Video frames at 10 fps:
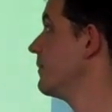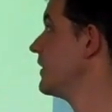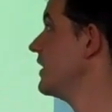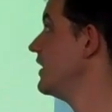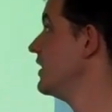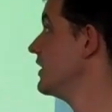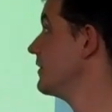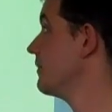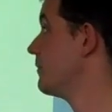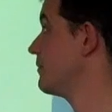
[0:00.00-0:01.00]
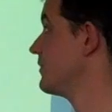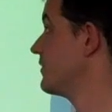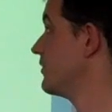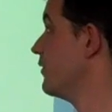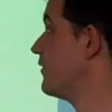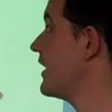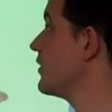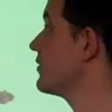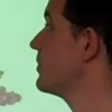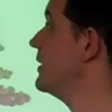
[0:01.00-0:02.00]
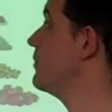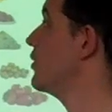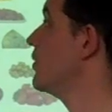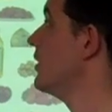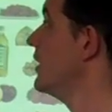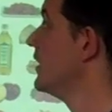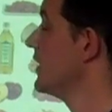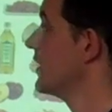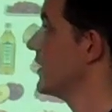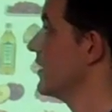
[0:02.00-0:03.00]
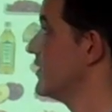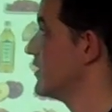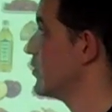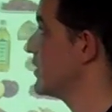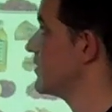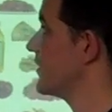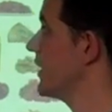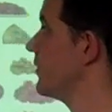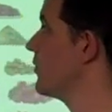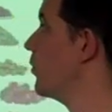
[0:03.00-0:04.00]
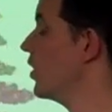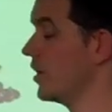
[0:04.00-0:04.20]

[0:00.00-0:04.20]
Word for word: um, he for loss people, this is what he's found